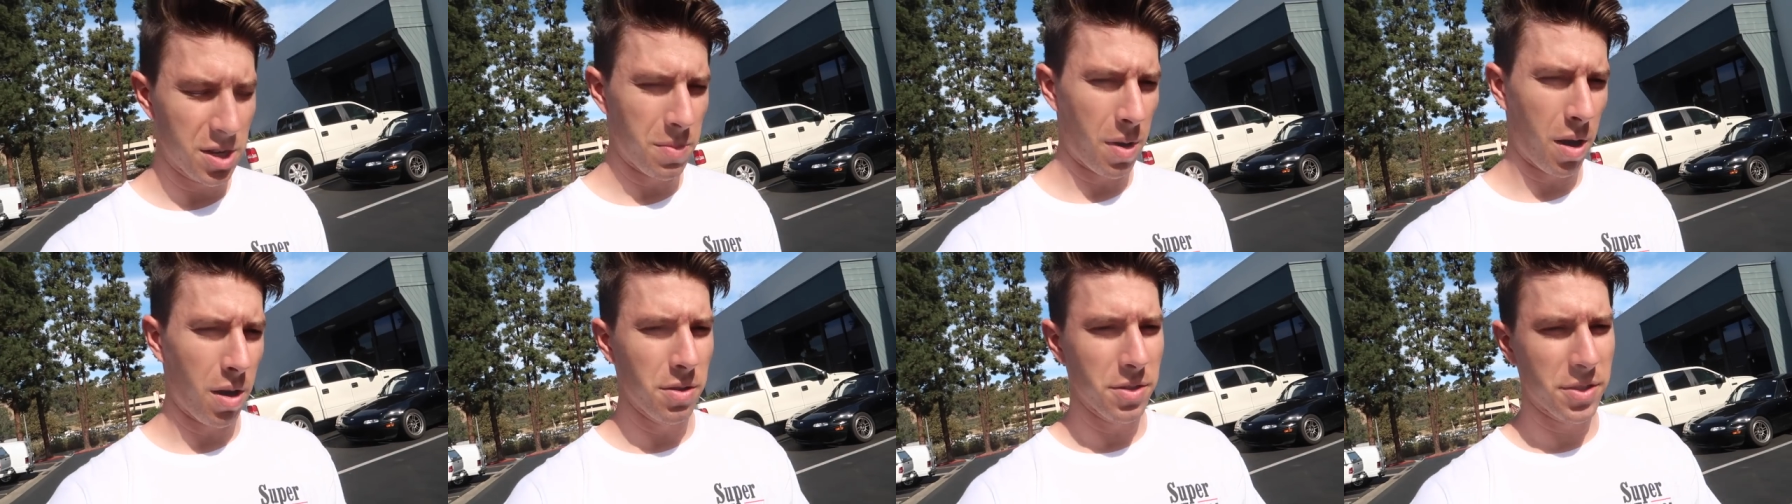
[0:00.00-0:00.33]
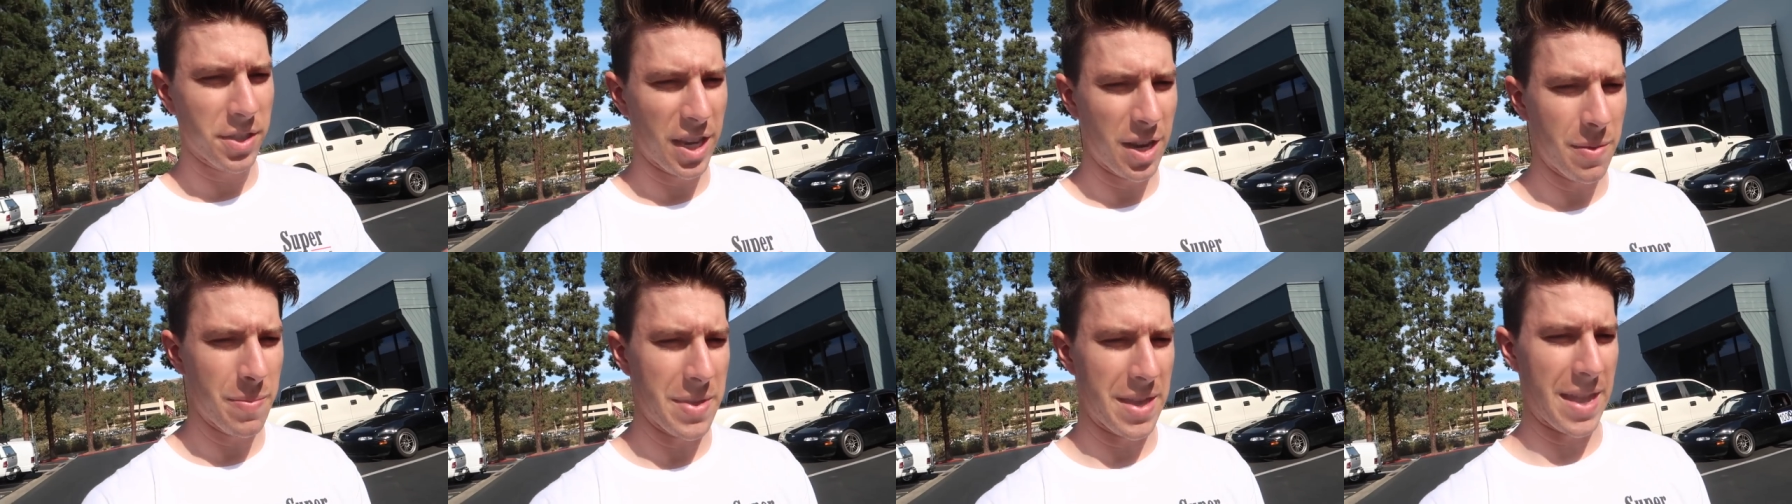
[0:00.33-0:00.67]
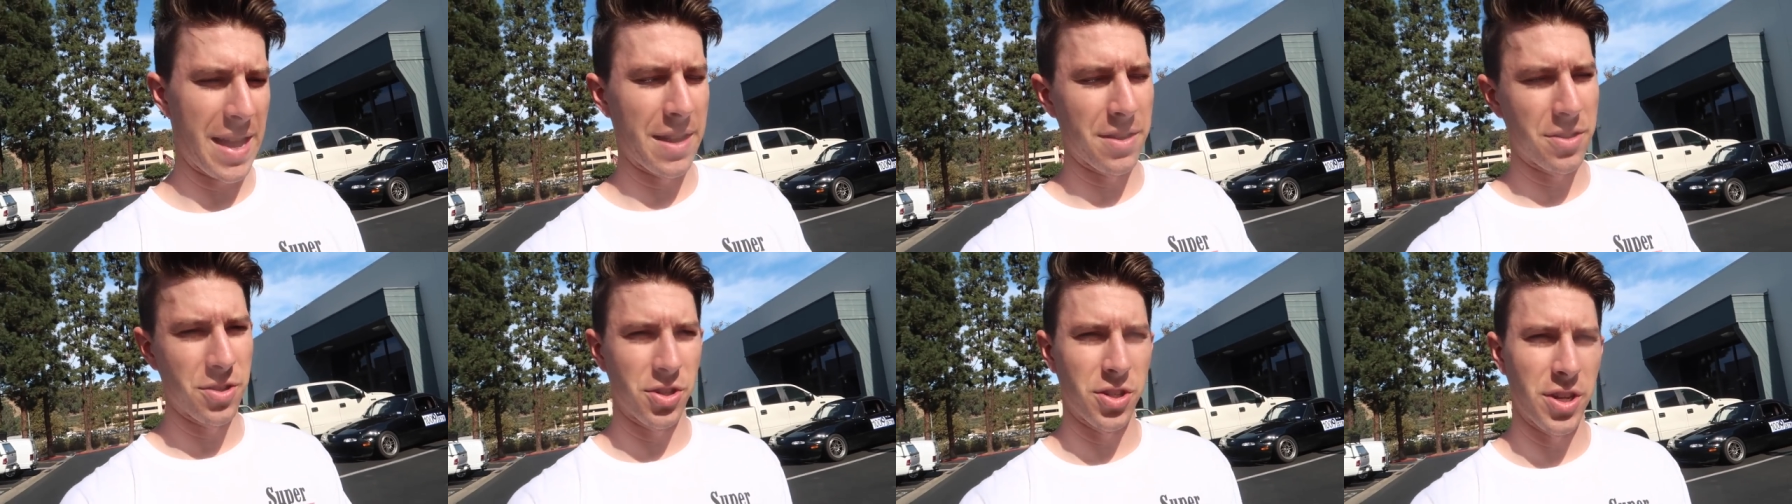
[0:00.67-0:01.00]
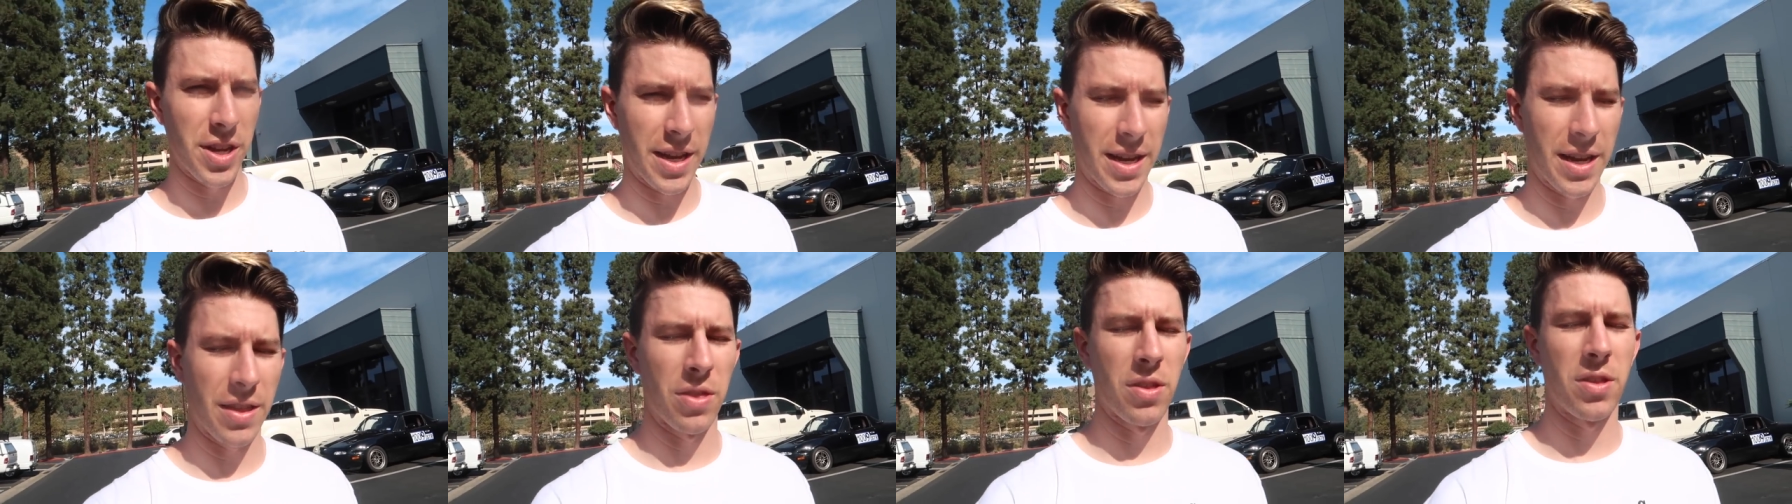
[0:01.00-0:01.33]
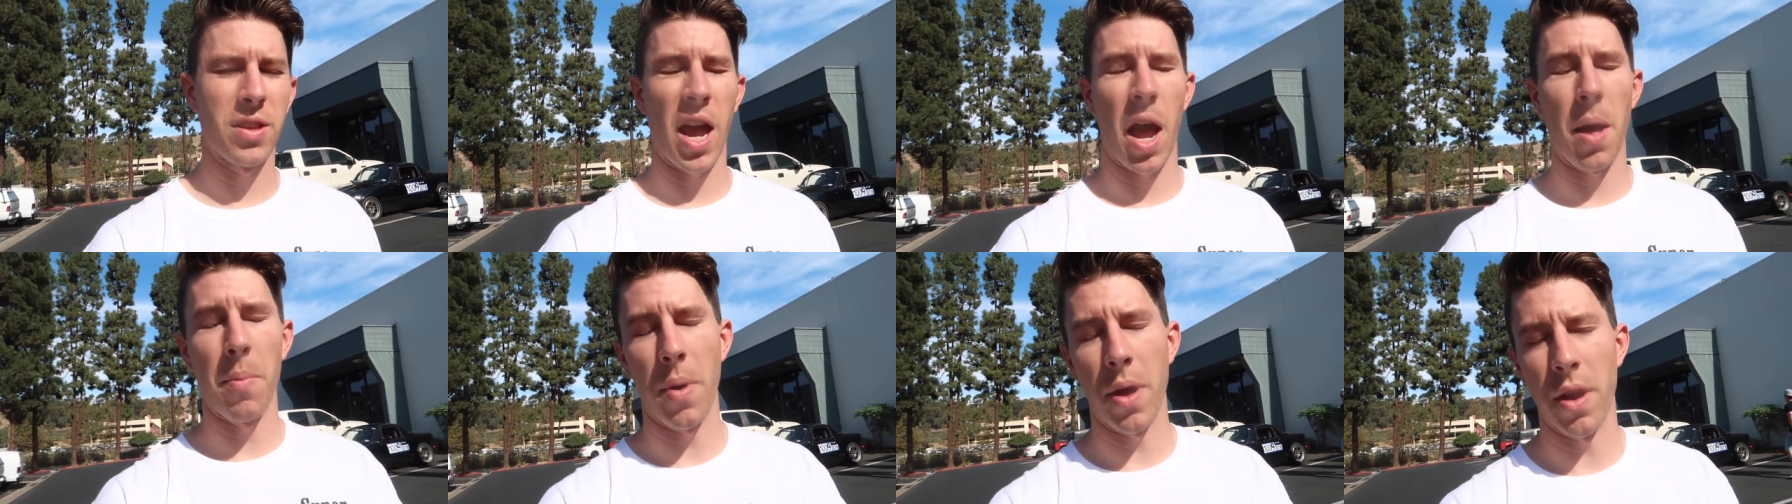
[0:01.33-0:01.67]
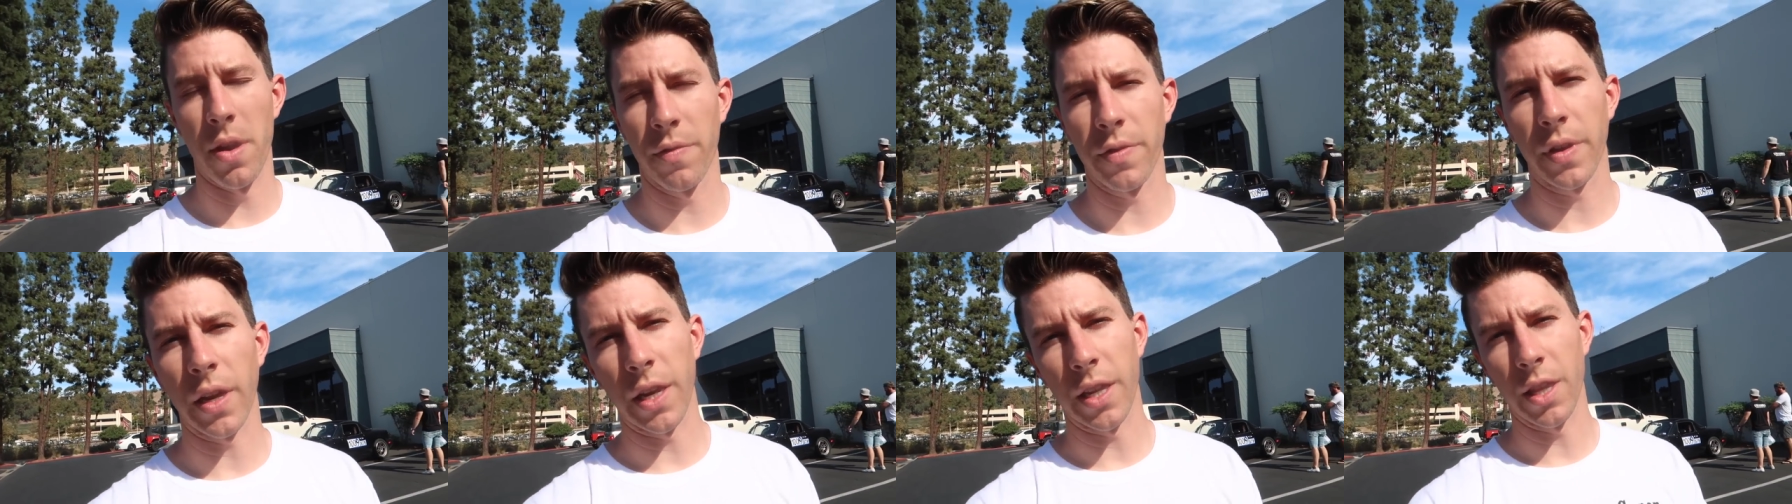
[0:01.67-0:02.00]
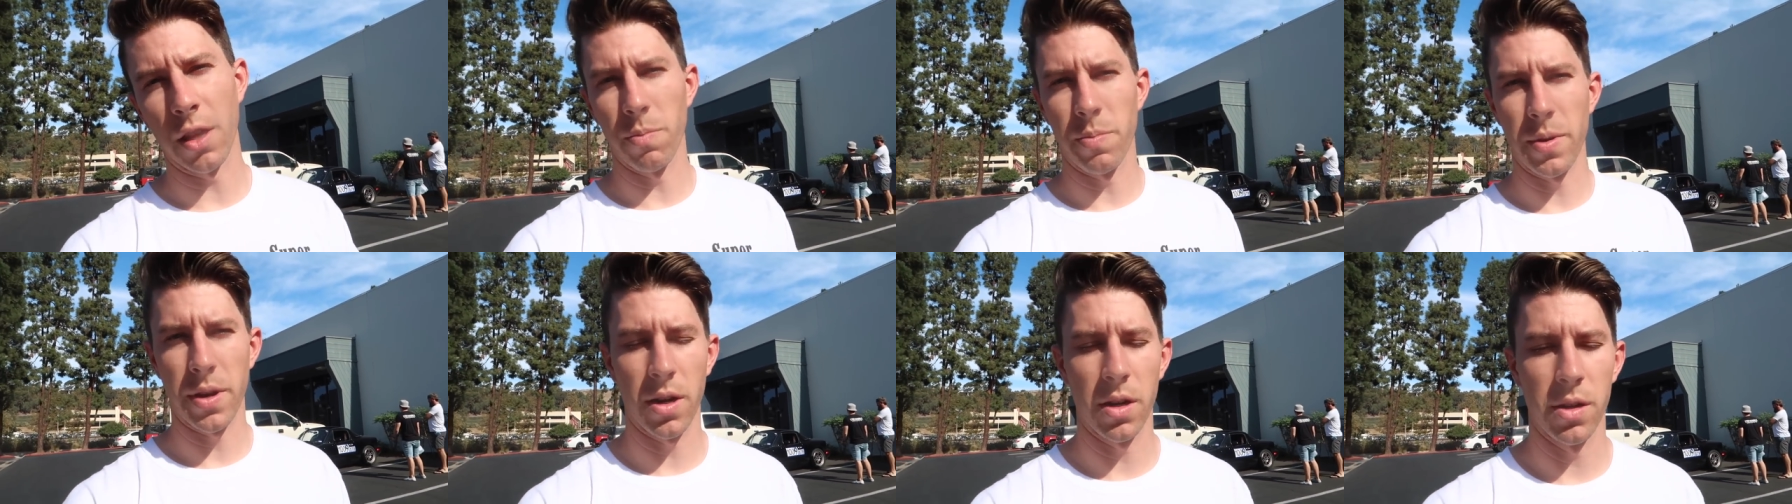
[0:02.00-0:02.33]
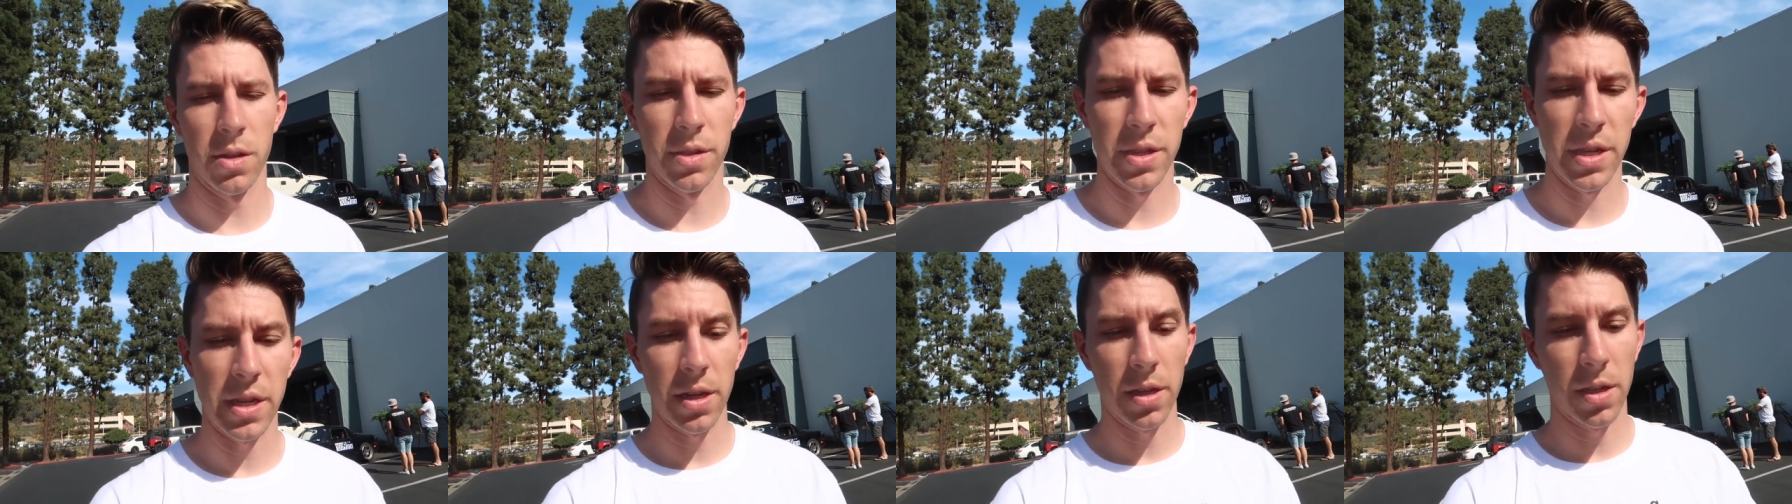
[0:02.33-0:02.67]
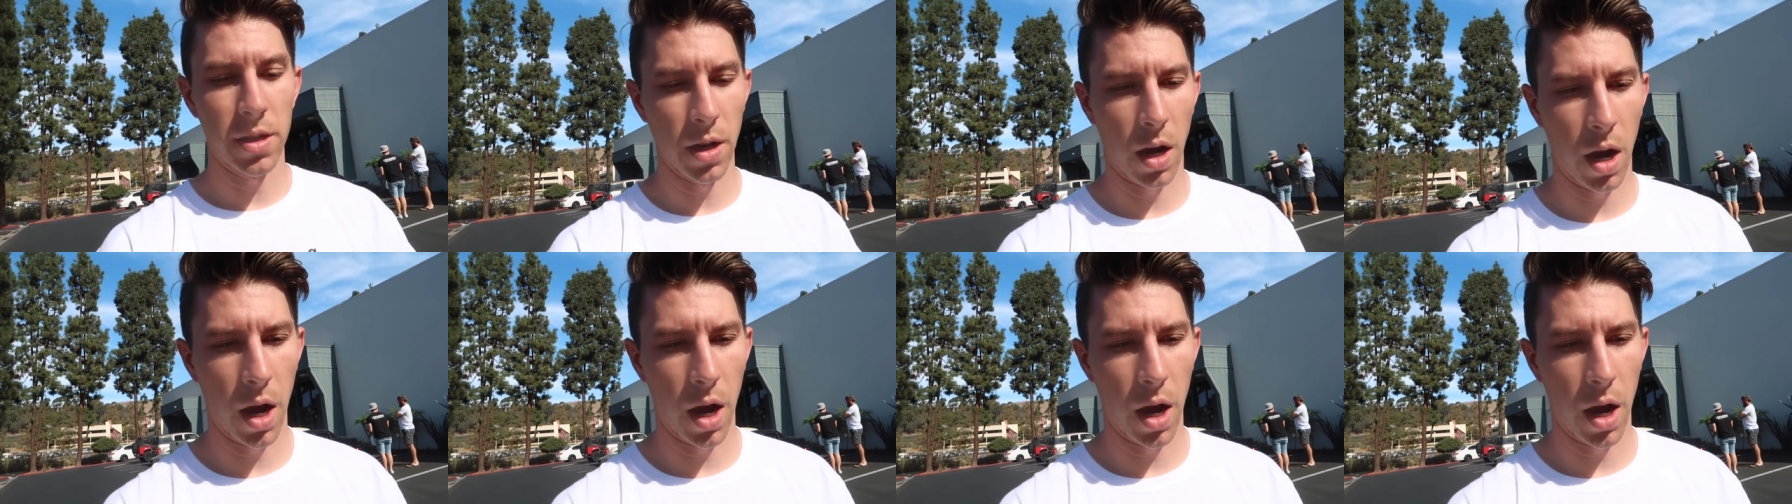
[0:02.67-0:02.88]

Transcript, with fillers: Tomorrow's gonna be interesting in the timeline of getting the BRZ